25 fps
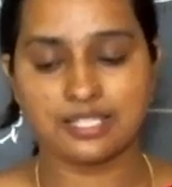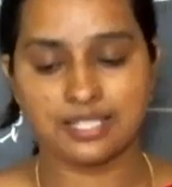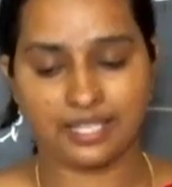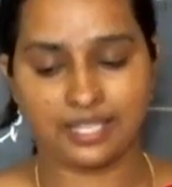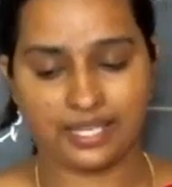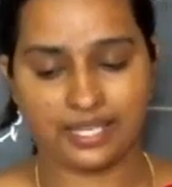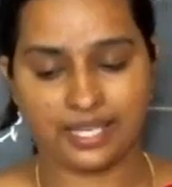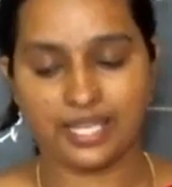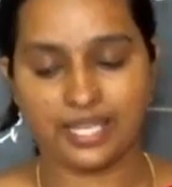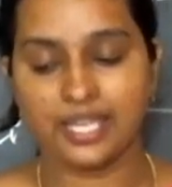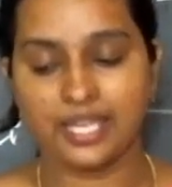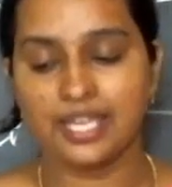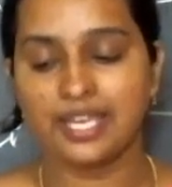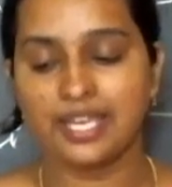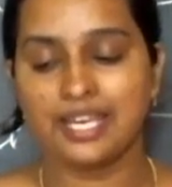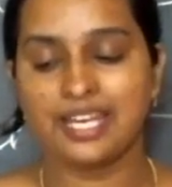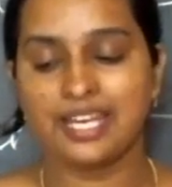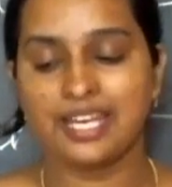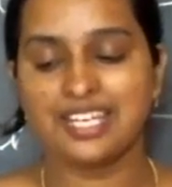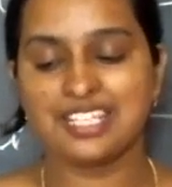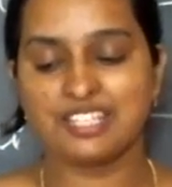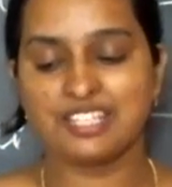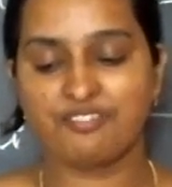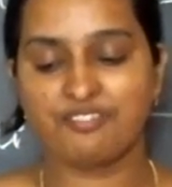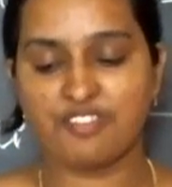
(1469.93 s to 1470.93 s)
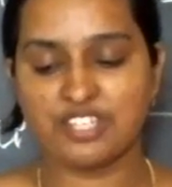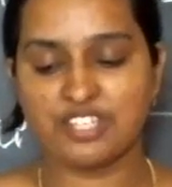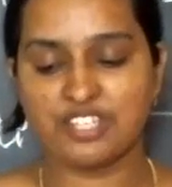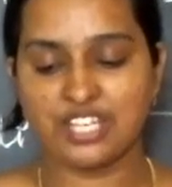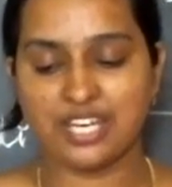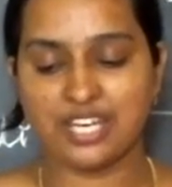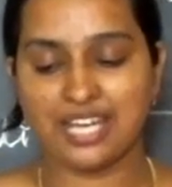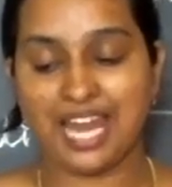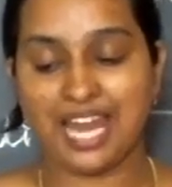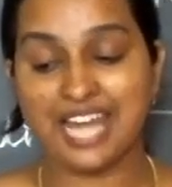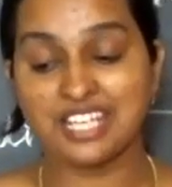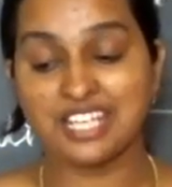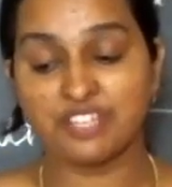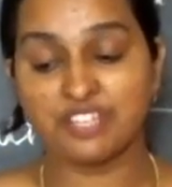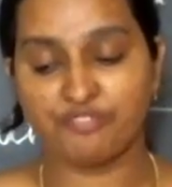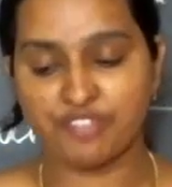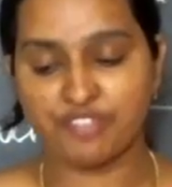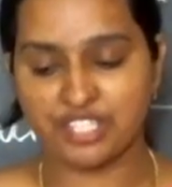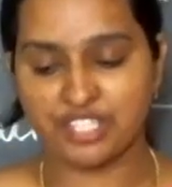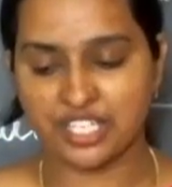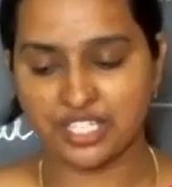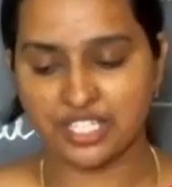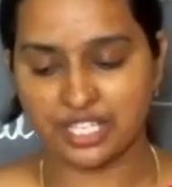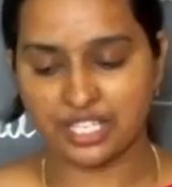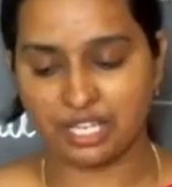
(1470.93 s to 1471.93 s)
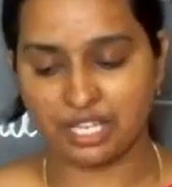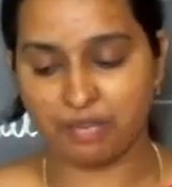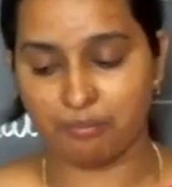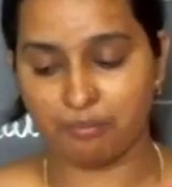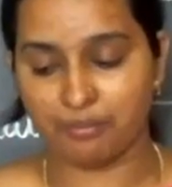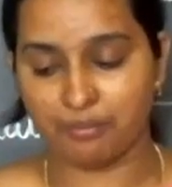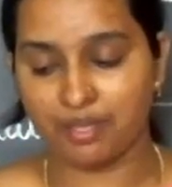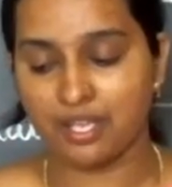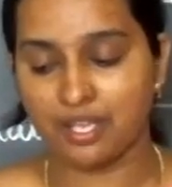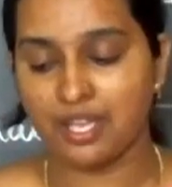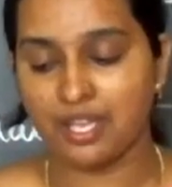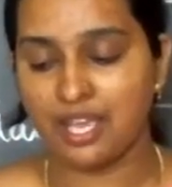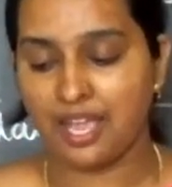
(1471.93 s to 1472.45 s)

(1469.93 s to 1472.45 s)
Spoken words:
CE. He defeated him.